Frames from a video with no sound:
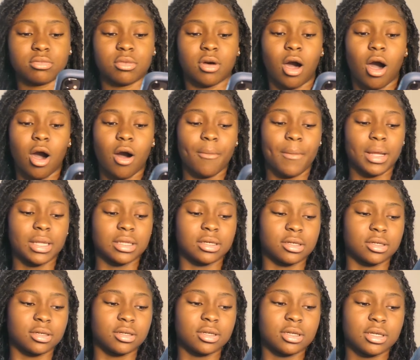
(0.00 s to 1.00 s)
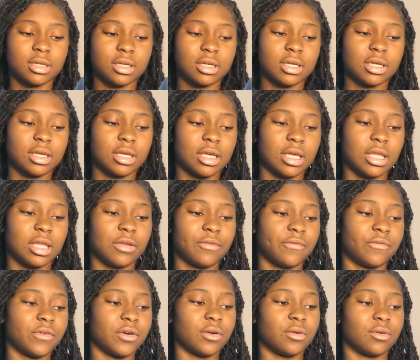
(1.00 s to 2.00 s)
all my little
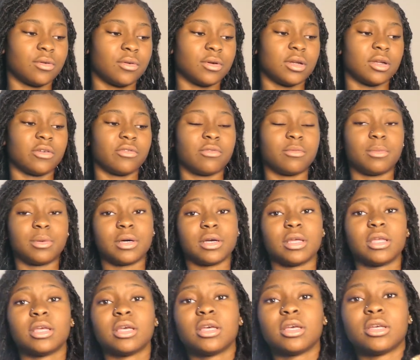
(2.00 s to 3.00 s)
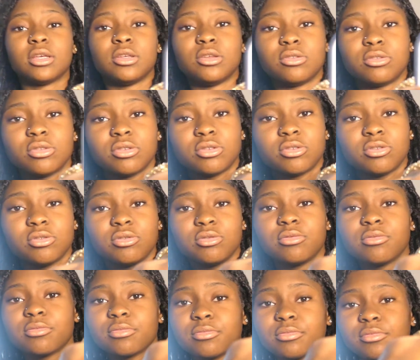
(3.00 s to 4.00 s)
info or whatever, but YouTube
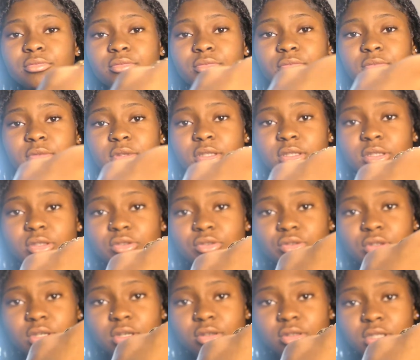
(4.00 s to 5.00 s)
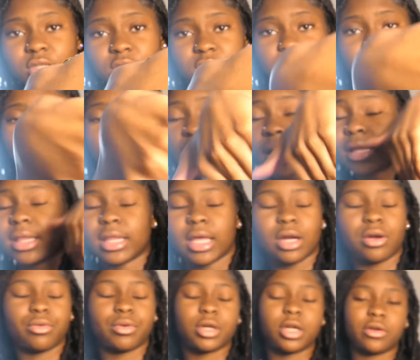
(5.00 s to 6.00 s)
Studio just looks like that or
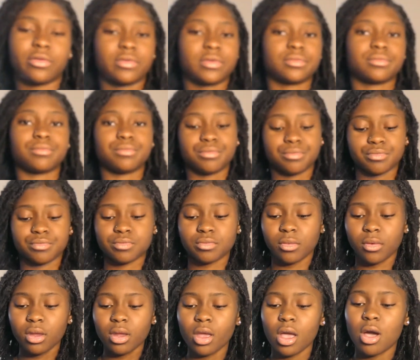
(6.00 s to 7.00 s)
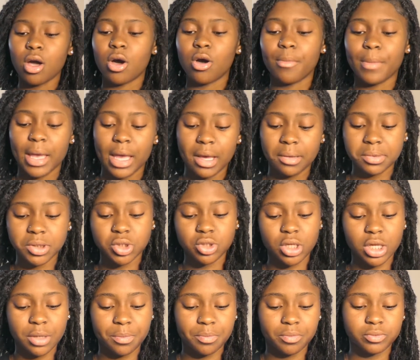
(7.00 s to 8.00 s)
whatever. It helps you
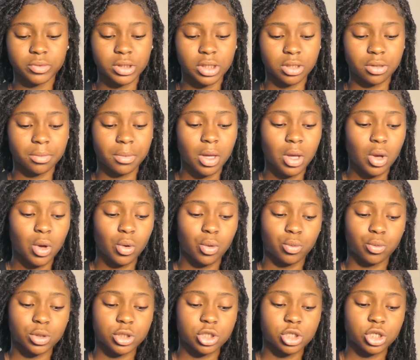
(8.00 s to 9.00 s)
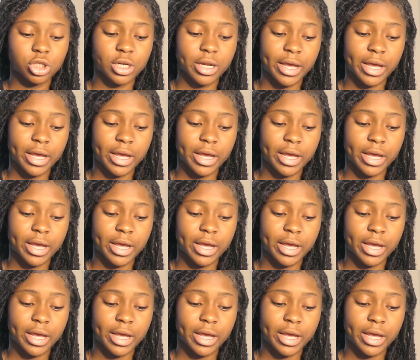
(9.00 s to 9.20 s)
keep up with your